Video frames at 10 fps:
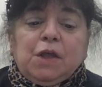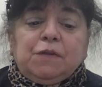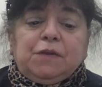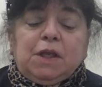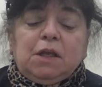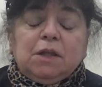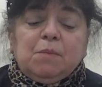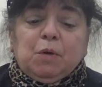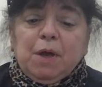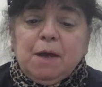The La
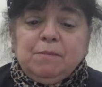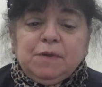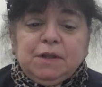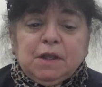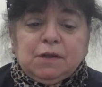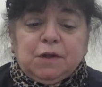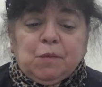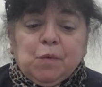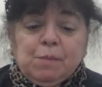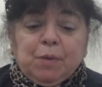Boheme, the
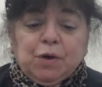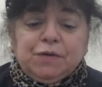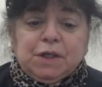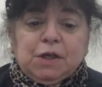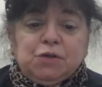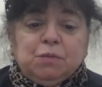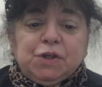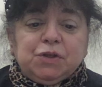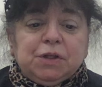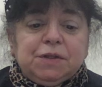one part that I do
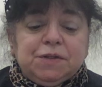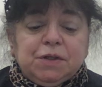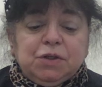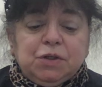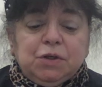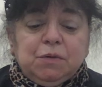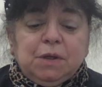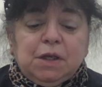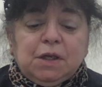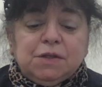want you to listen to
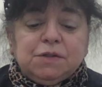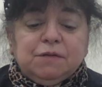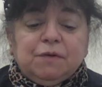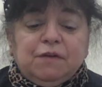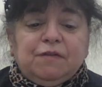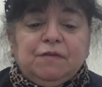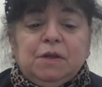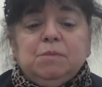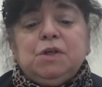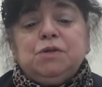is the very
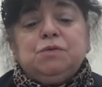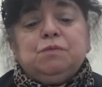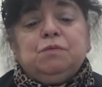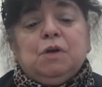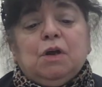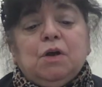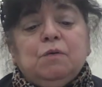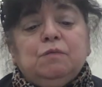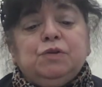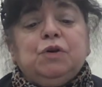famous
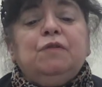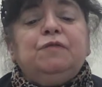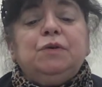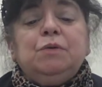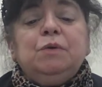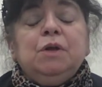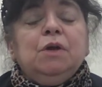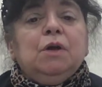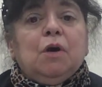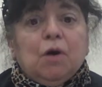Rodolfo
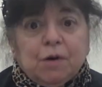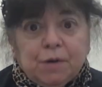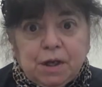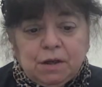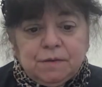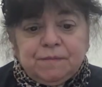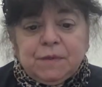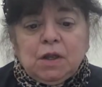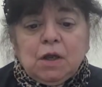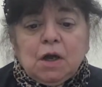aria.
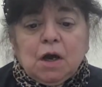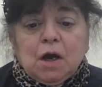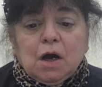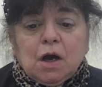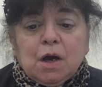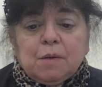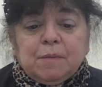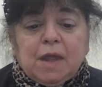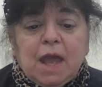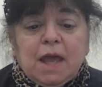
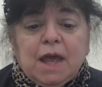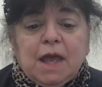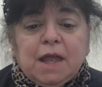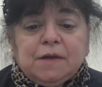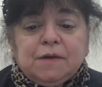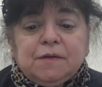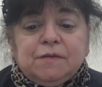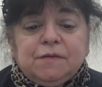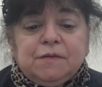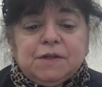And
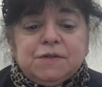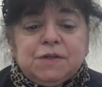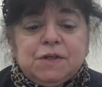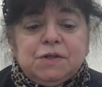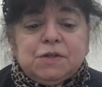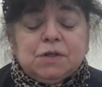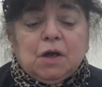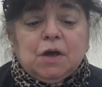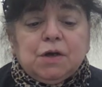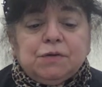this is
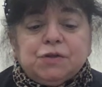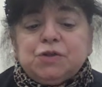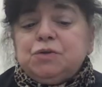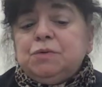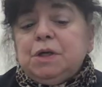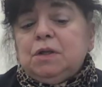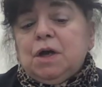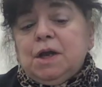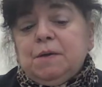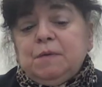the
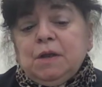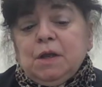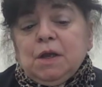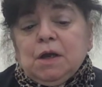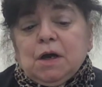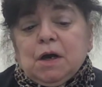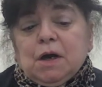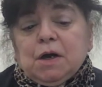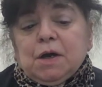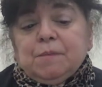storyline
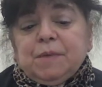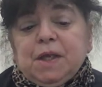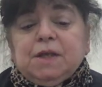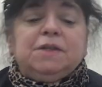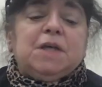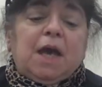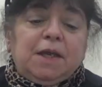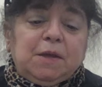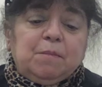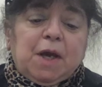in
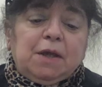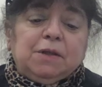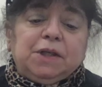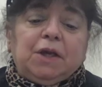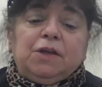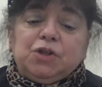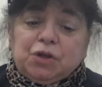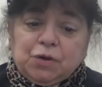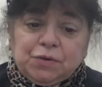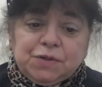Italian by Olica and
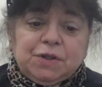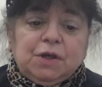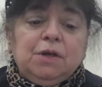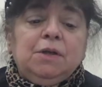Giacosa.